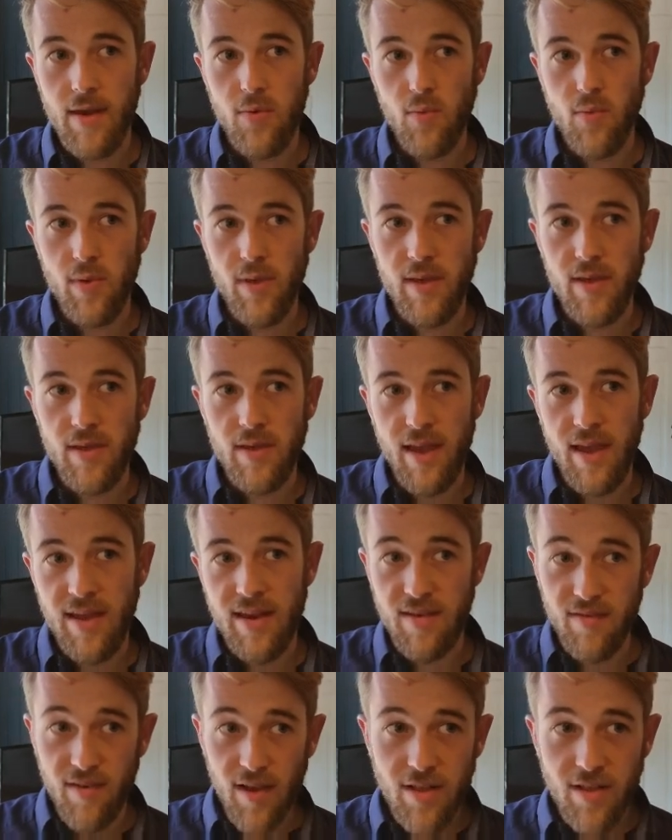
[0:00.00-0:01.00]
then we
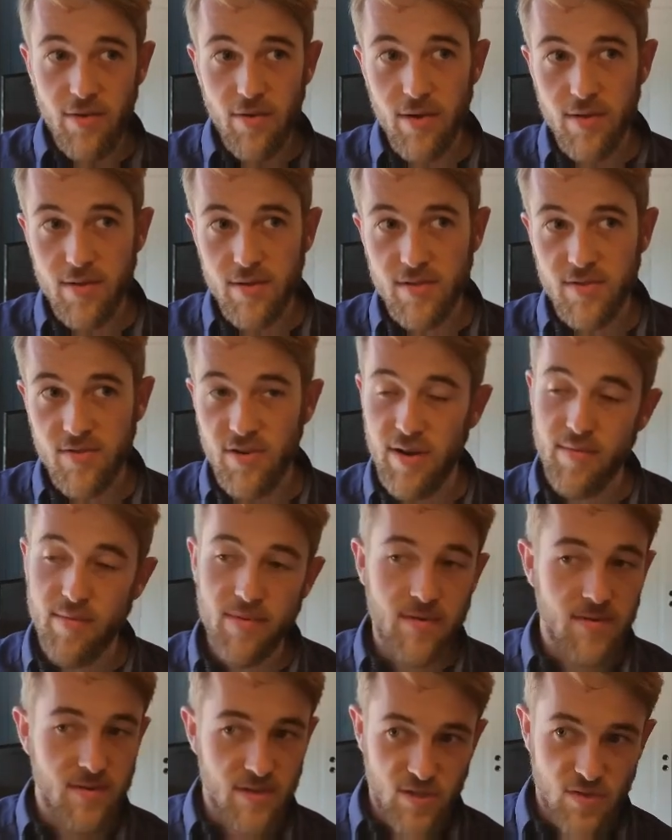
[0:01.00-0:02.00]
can evaluate the
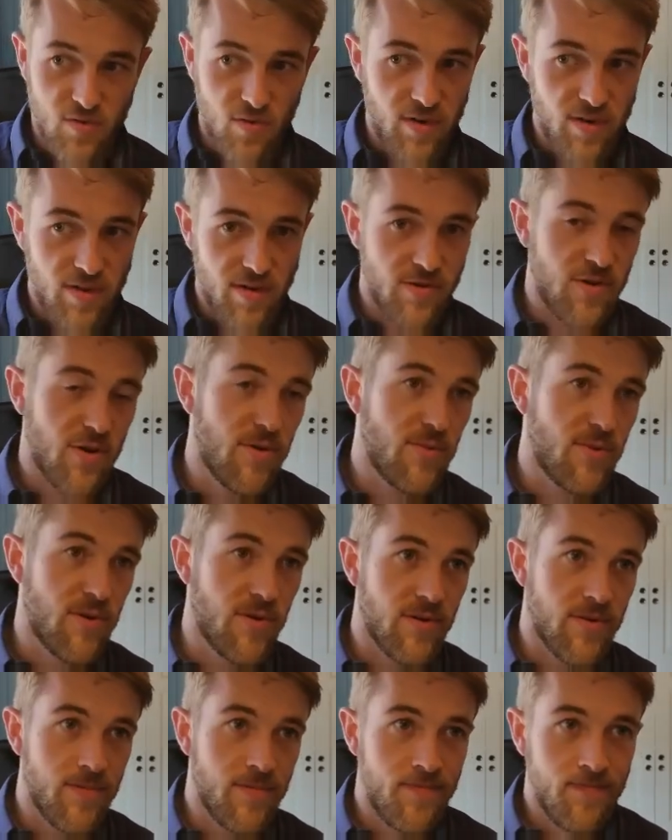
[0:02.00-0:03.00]
script and destroy the
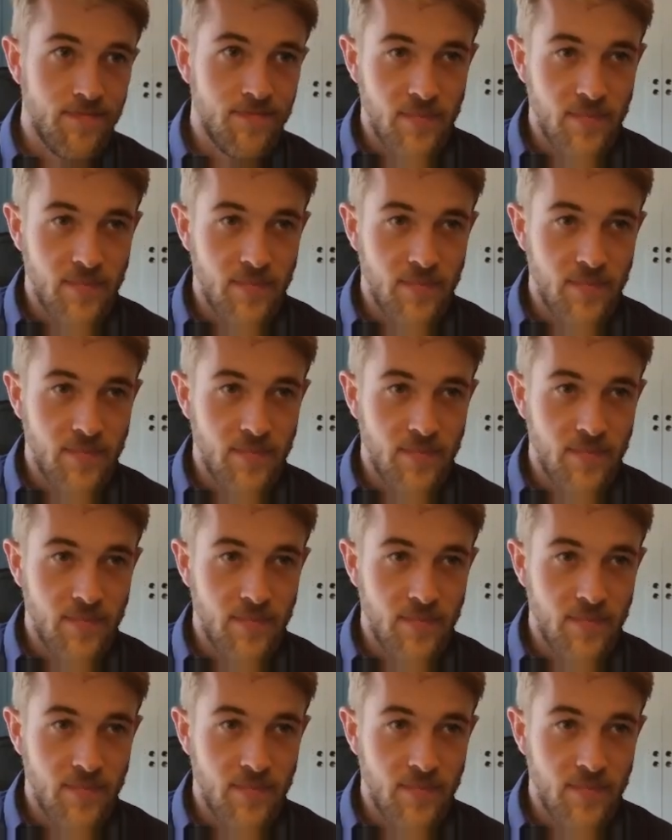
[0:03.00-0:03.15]
interpreter.